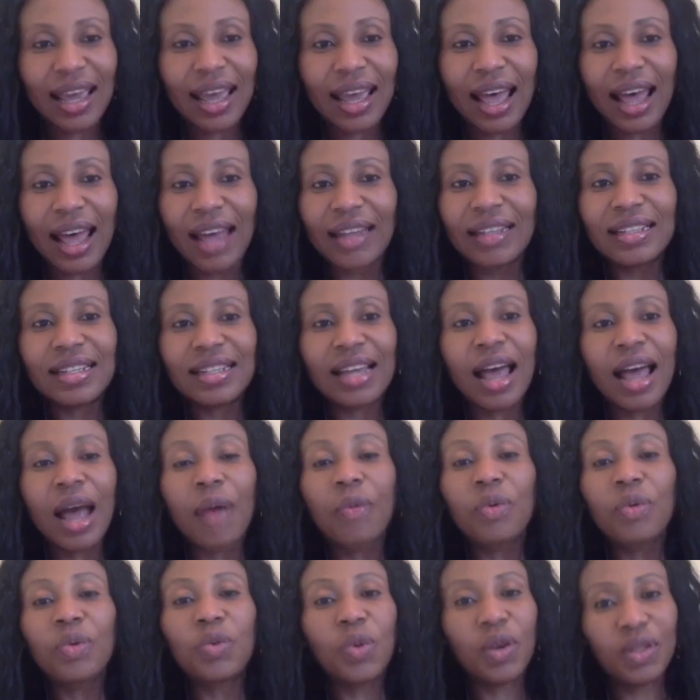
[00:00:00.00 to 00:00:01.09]
And I
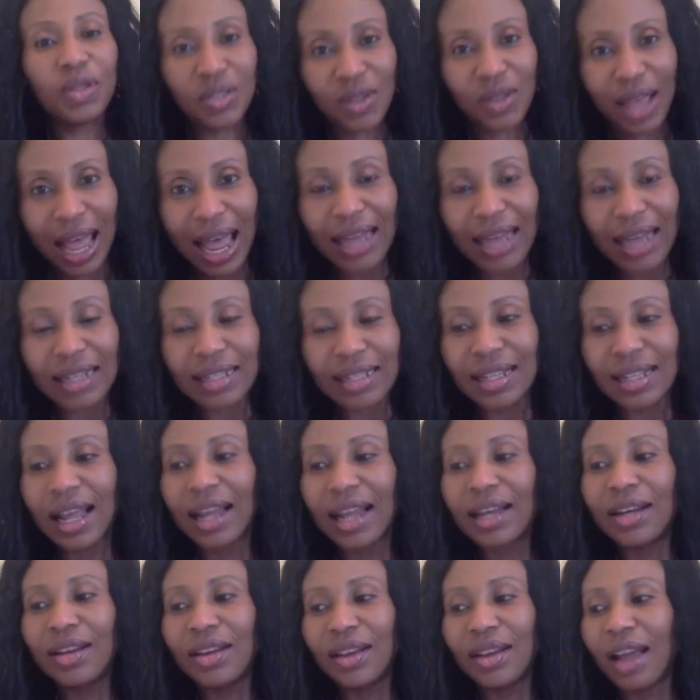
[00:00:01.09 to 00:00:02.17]
would want to add that,
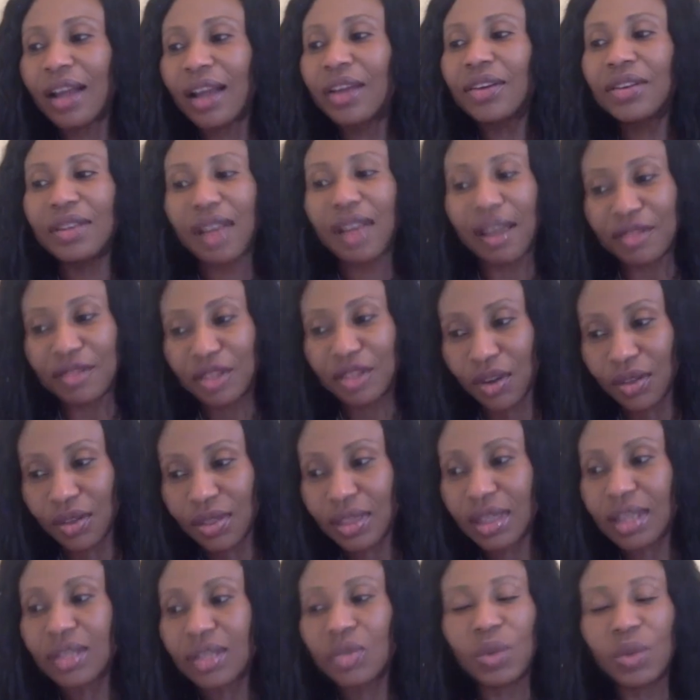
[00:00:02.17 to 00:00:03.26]
look, I couldn't have done
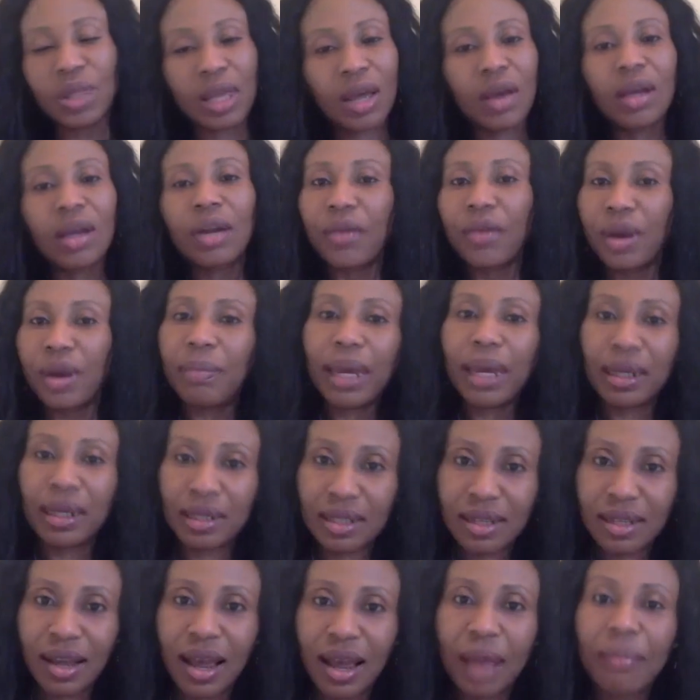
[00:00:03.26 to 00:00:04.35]
this without a great
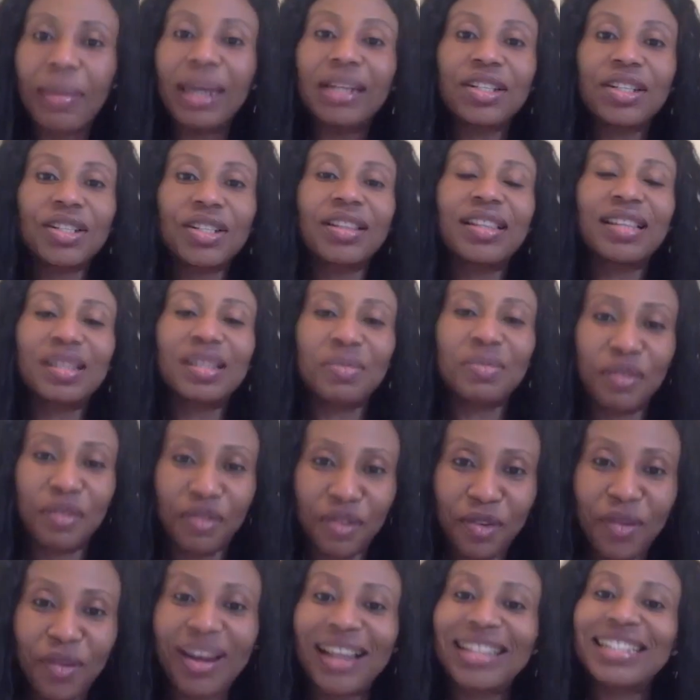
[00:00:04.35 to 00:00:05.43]
mentor. I mentioned this
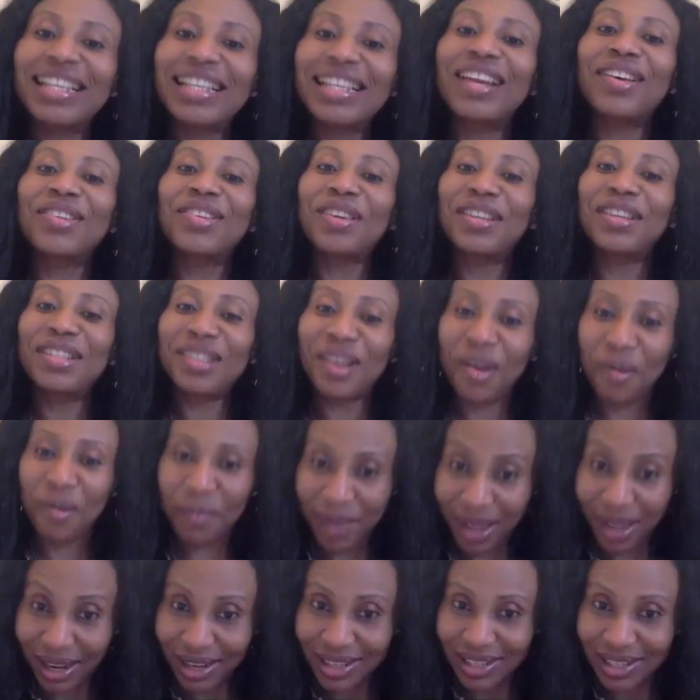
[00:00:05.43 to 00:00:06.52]
before and I said I was going to come
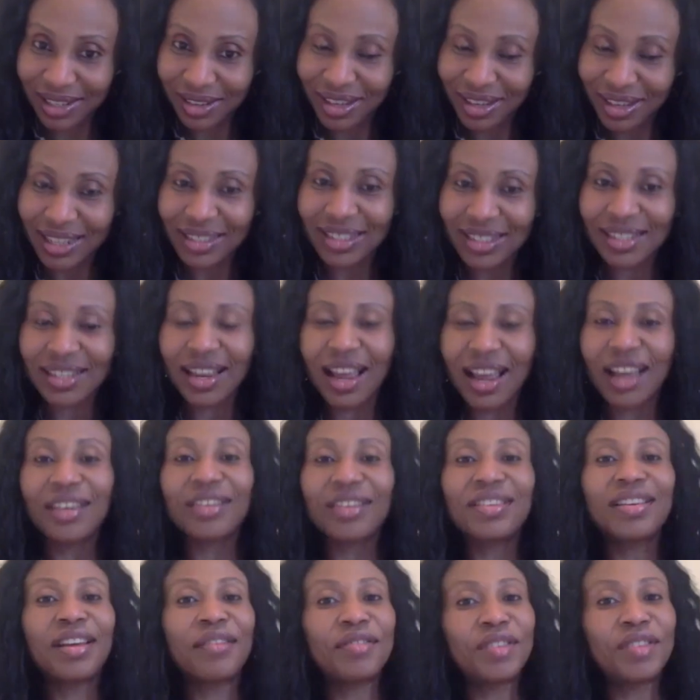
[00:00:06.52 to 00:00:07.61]
back to it. I
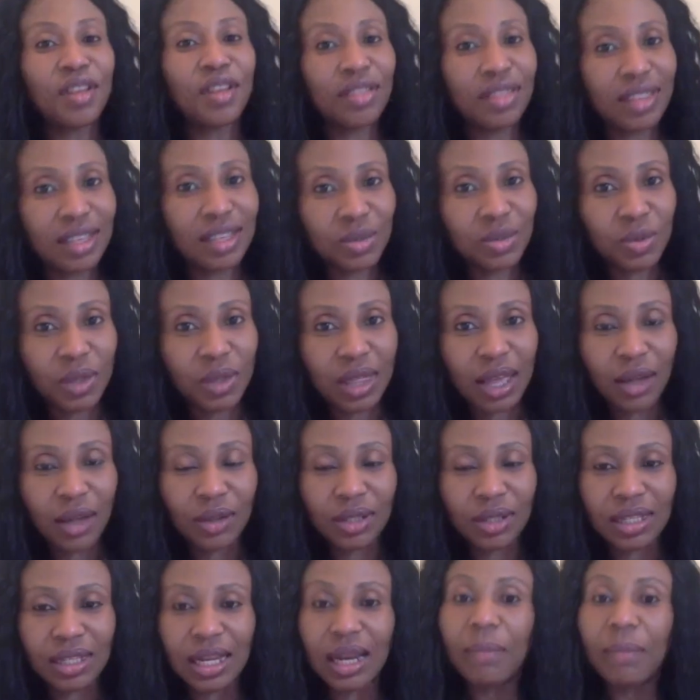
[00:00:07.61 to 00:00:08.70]
couldn't have done this
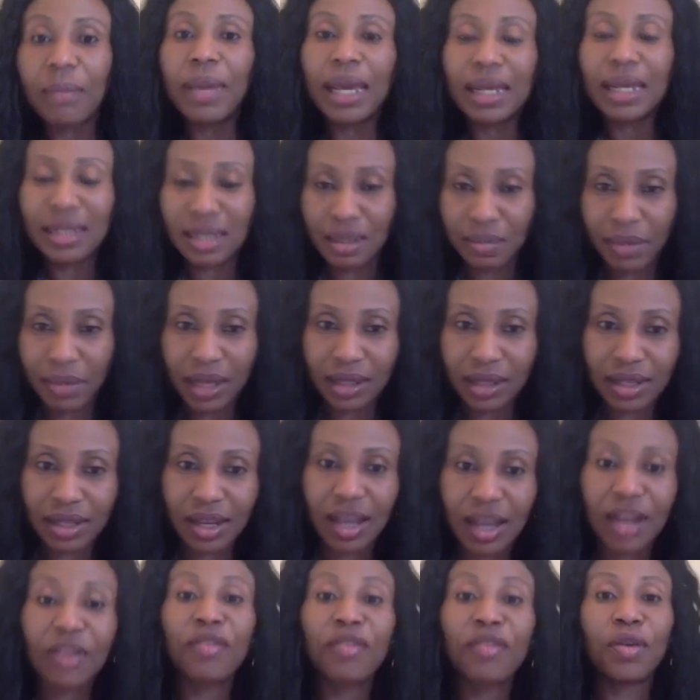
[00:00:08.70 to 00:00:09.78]
without an amazing mentor.
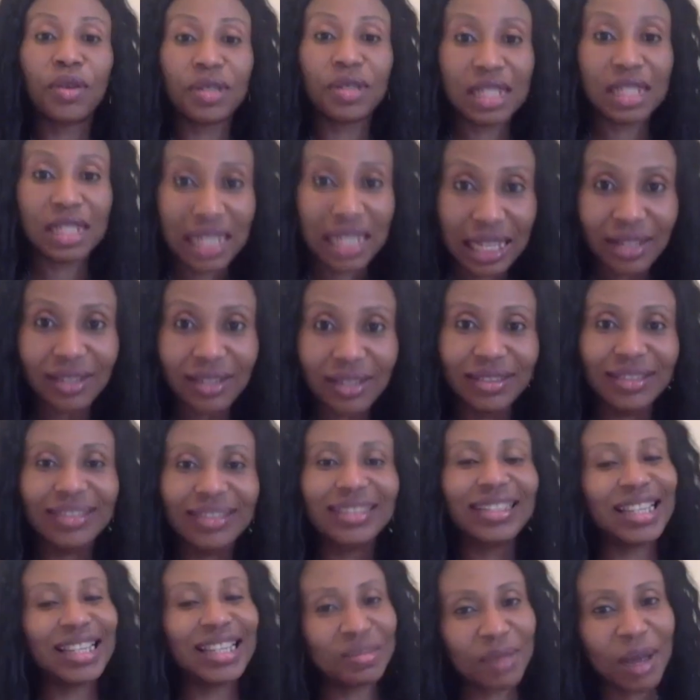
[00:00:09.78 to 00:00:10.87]
And of course, Neil
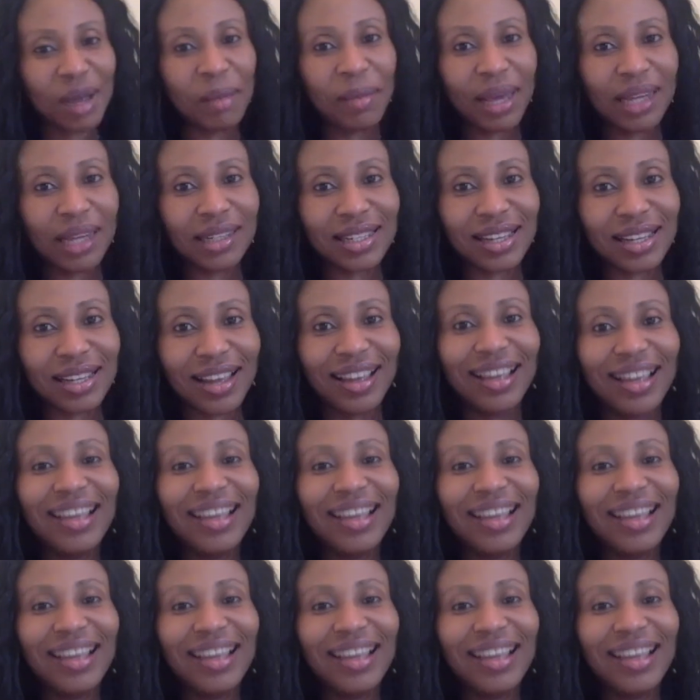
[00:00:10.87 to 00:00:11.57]
is my mentor,